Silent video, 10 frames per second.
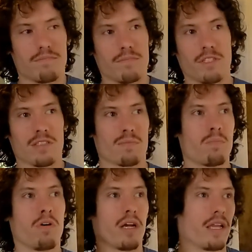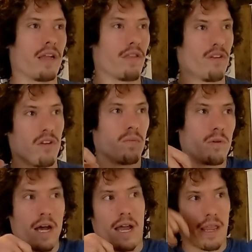You just plug in the new
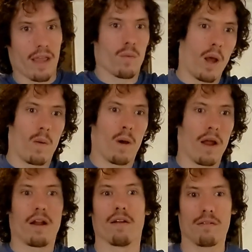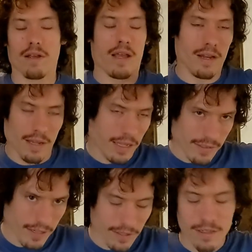black and white wire, and that's it.